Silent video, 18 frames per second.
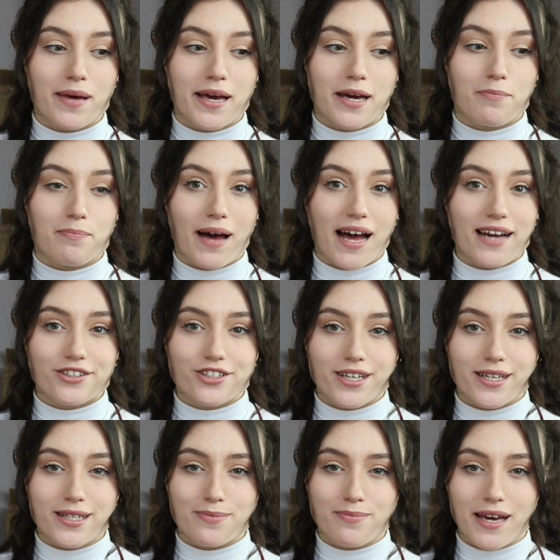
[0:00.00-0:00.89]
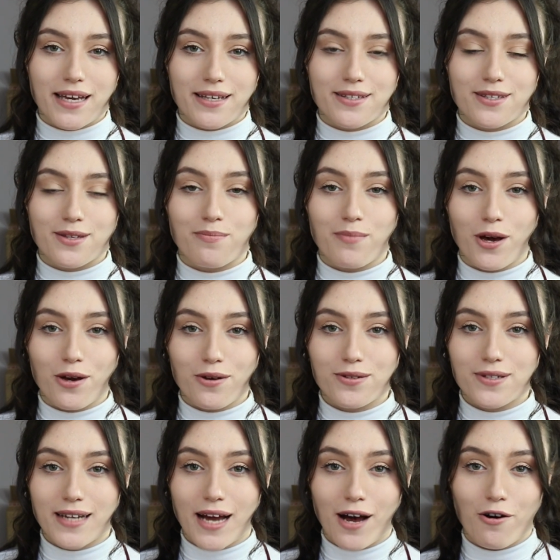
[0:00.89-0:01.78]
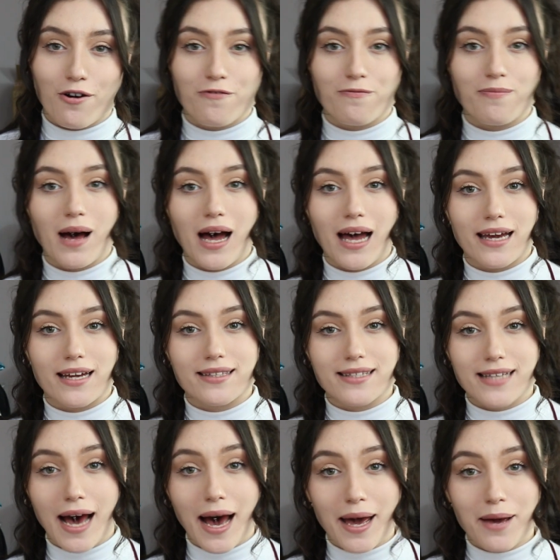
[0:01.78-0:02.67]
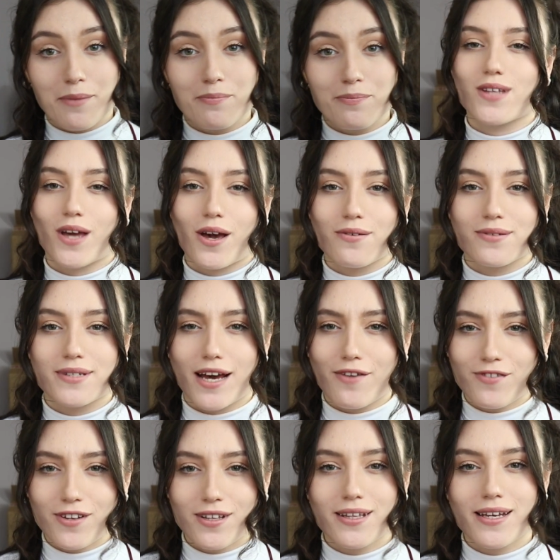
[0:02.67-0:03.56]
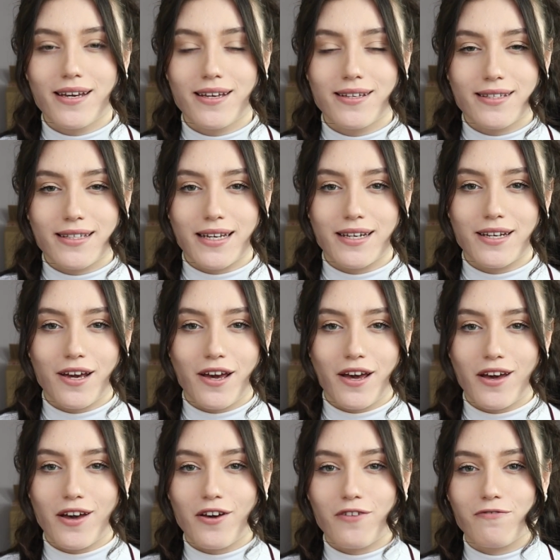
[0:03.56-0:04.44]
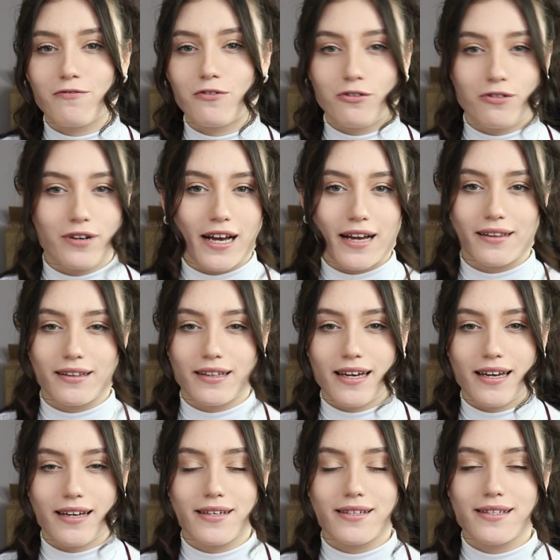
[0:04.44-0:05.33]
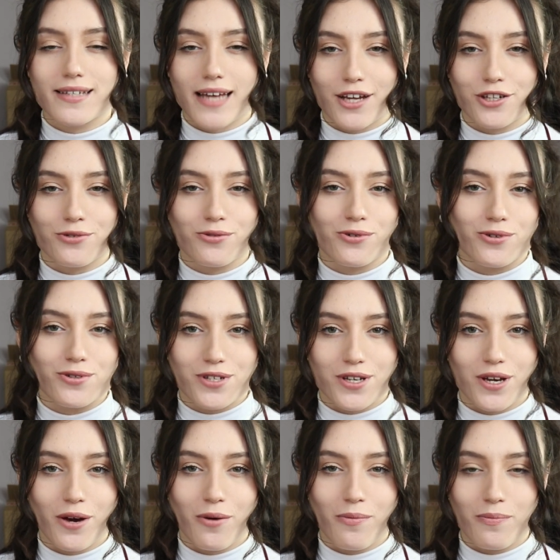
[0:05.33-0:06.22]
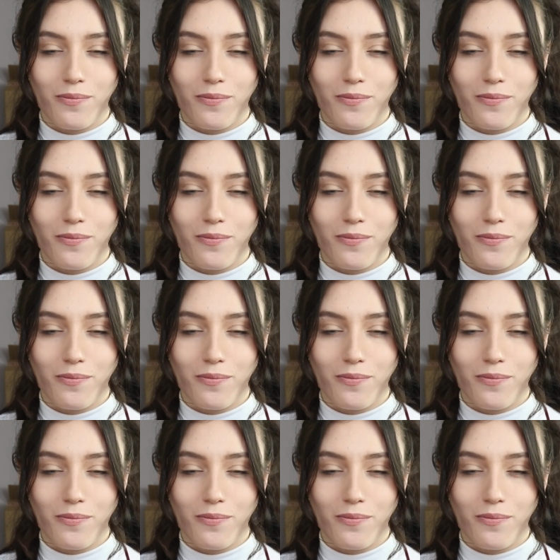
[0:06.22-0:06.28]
big batches makes the most out of my time. So definitely consider a fortnightly schedule too.